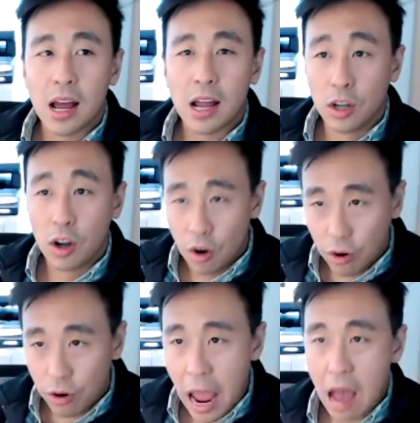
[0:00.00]

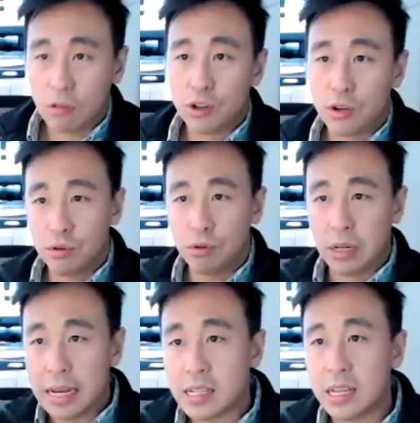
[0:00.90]
learn how to
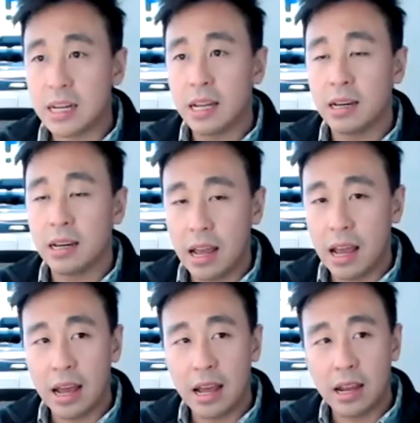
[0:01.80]
listen
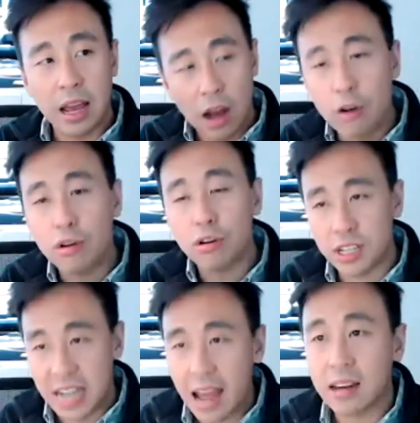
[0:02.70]
and
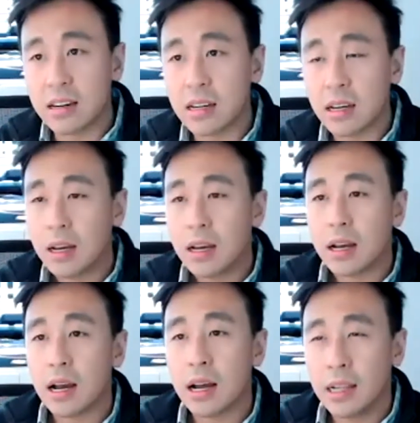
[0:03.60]
understand
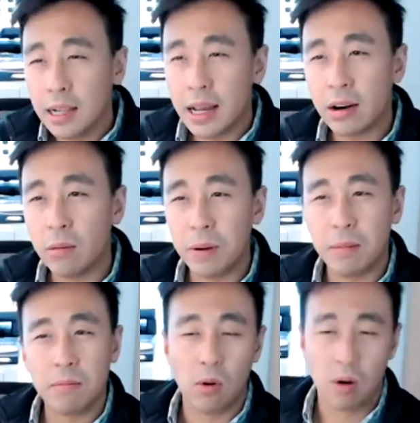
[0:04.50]
a little bit
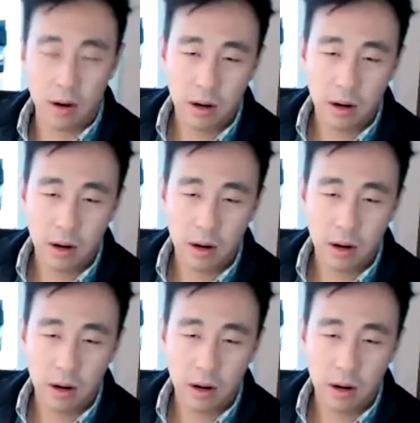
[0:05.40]
more.